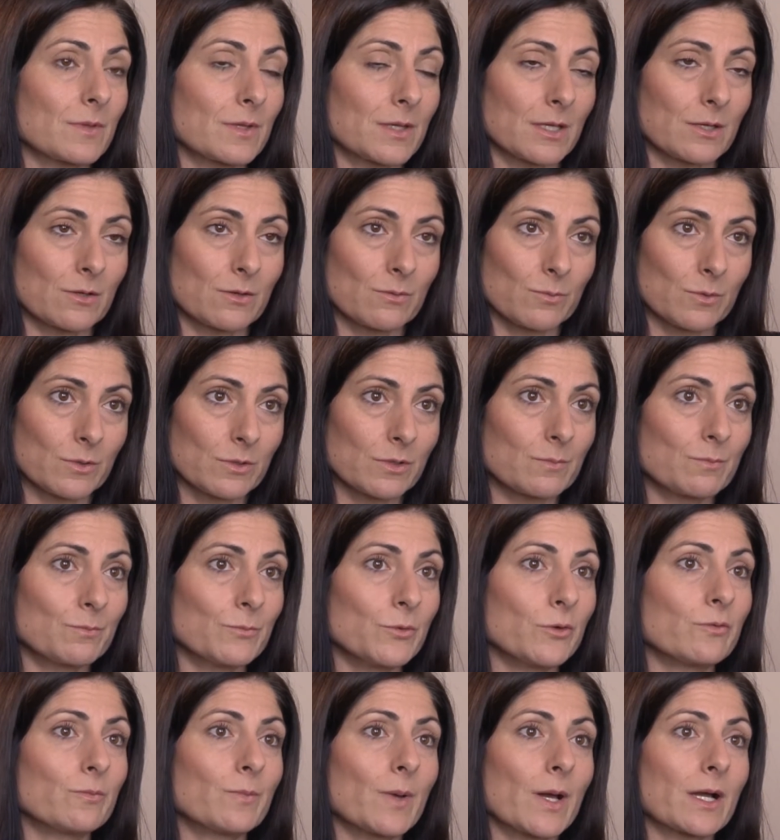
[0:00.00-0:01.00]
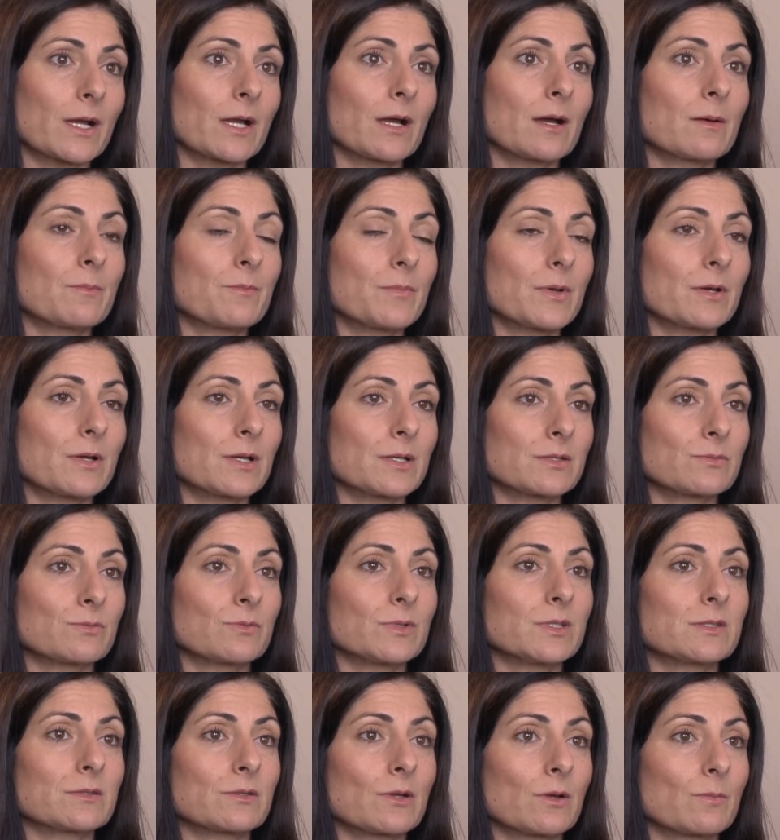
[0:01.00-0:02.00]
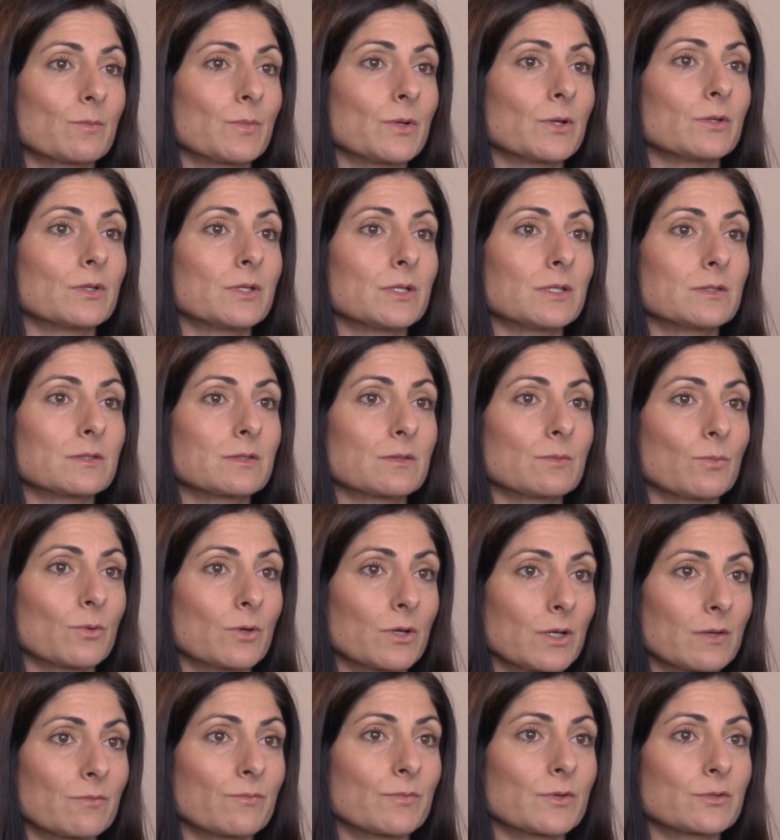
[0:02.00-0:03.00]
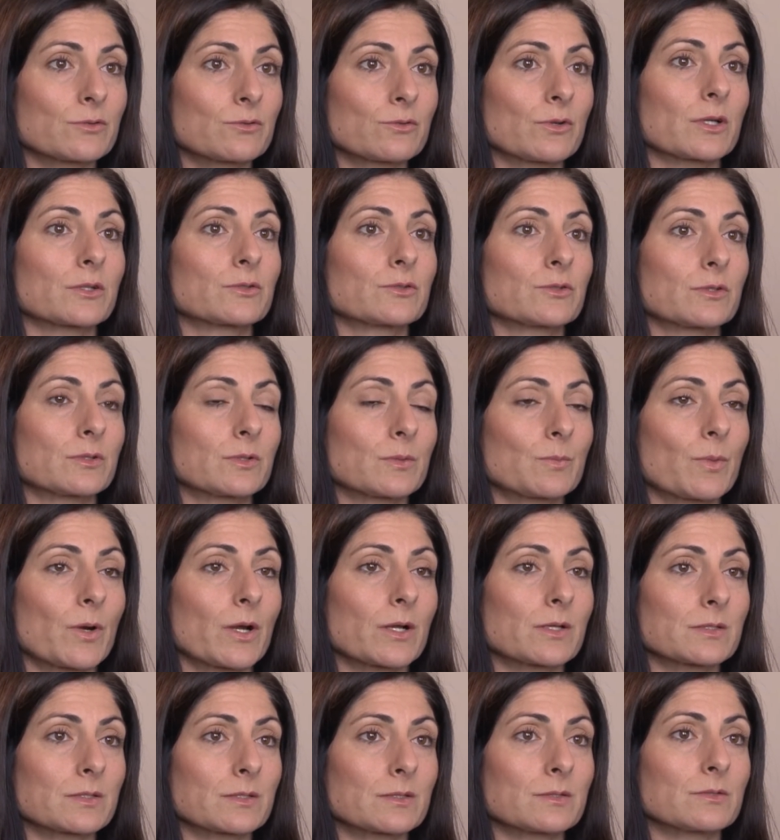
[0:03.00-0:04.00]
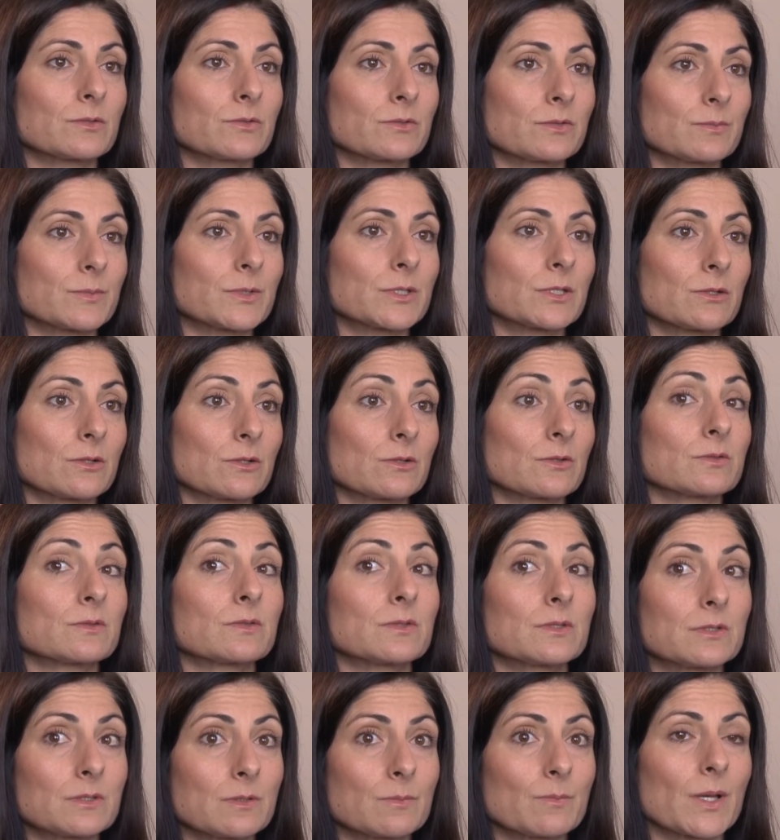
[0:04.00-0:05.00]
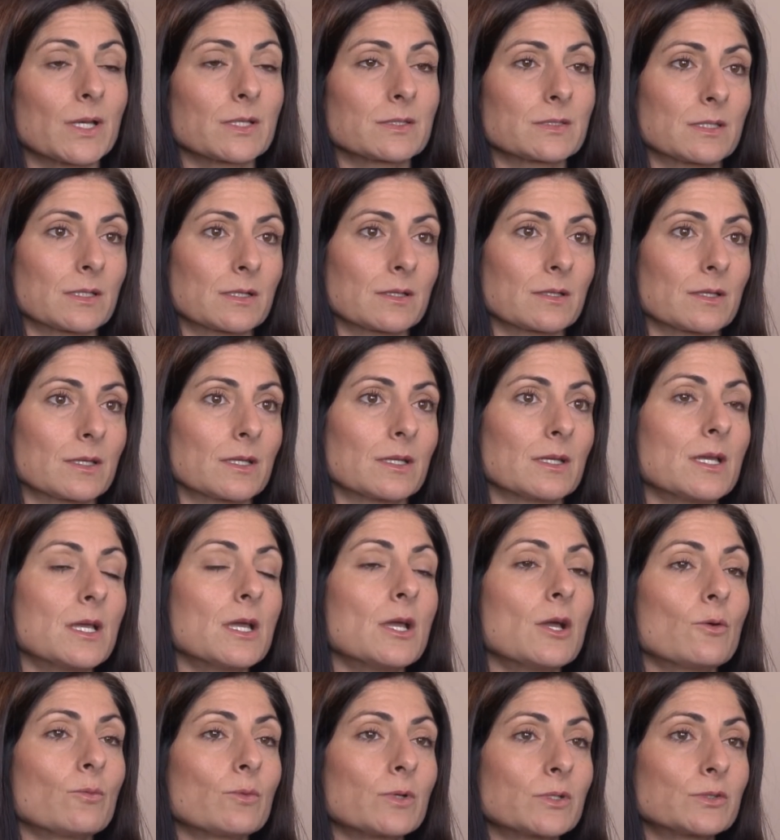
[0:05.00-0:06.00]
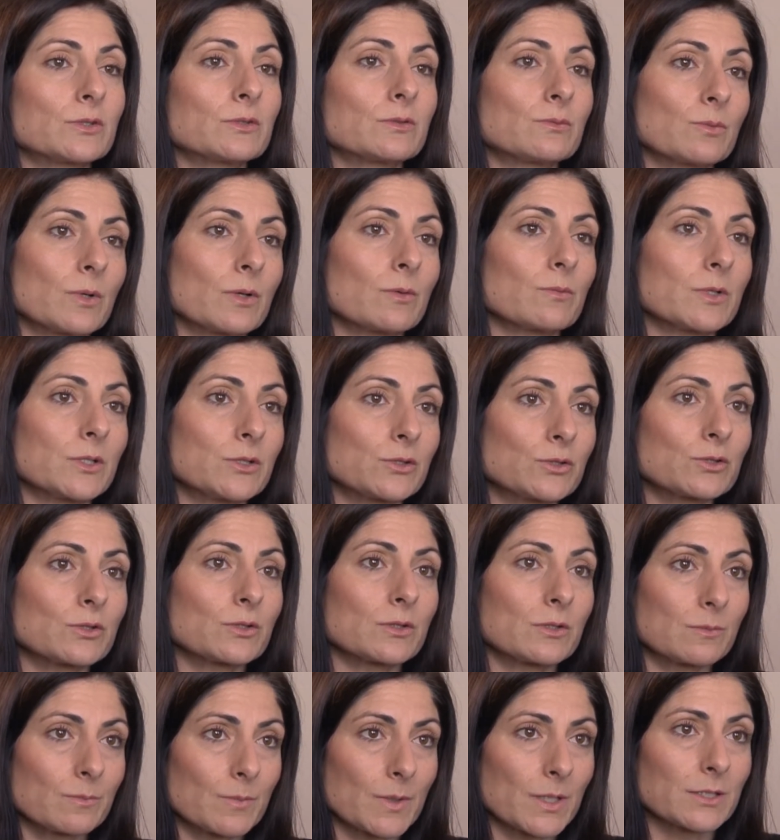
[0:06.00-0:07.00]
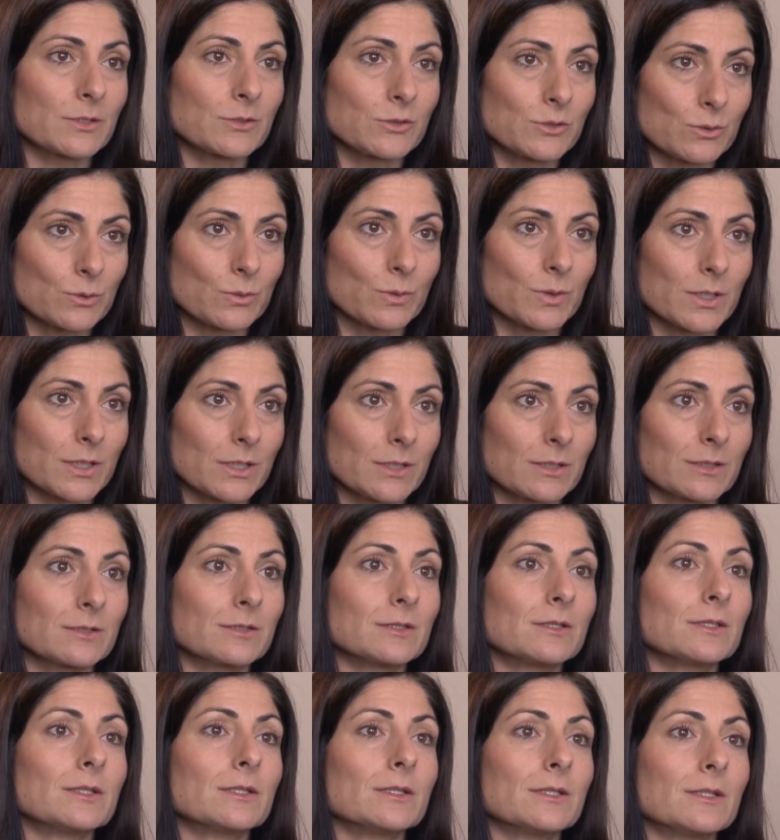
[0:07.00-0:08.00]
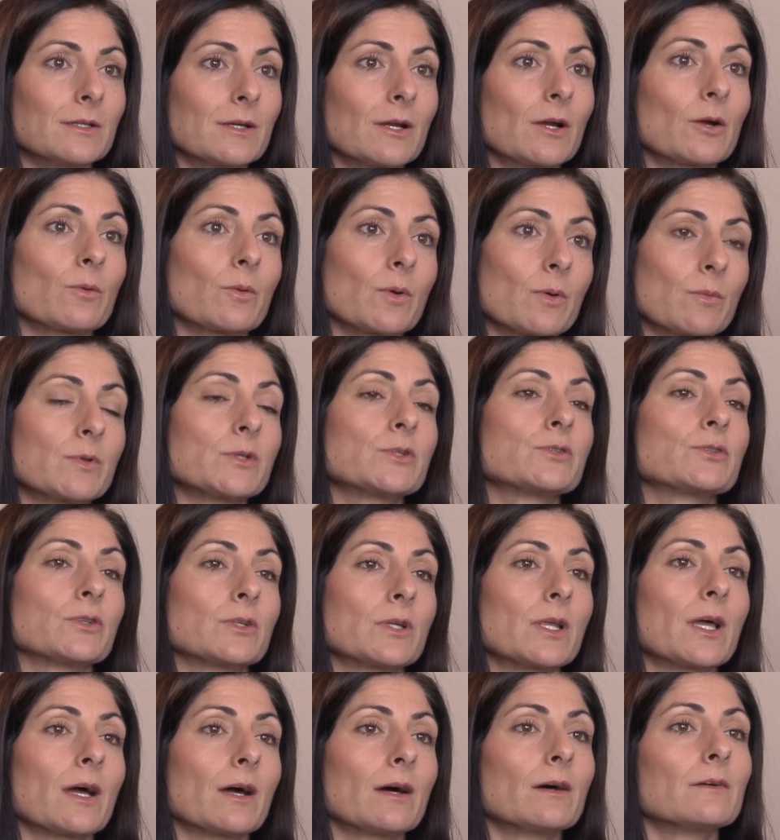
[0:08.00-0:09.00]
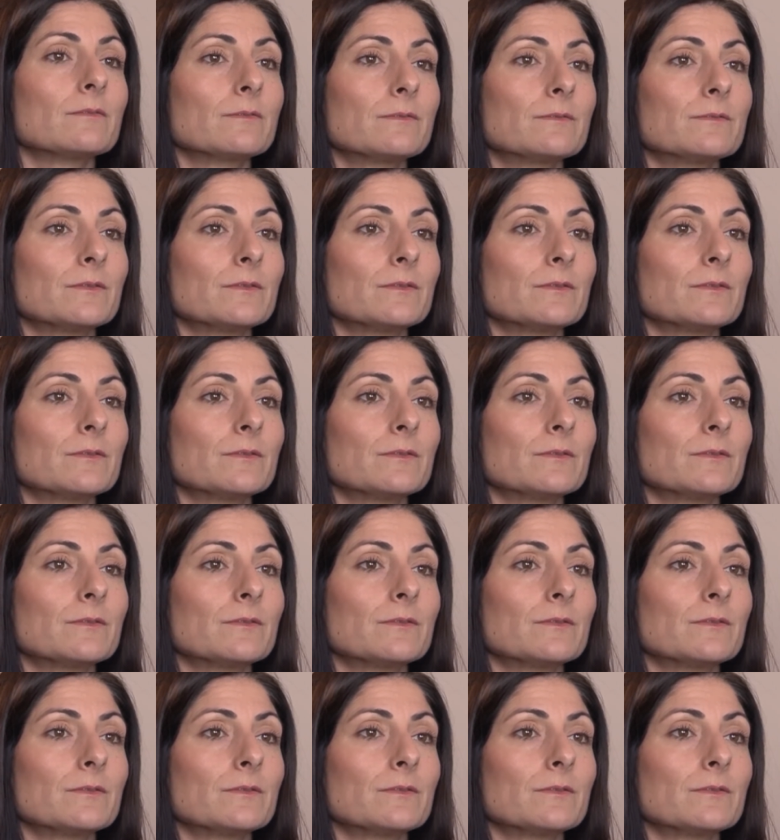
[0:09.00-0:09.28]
it will move back up as we start building some more infrastructure to process those materials domestically, which is what we should have been doing or what we should have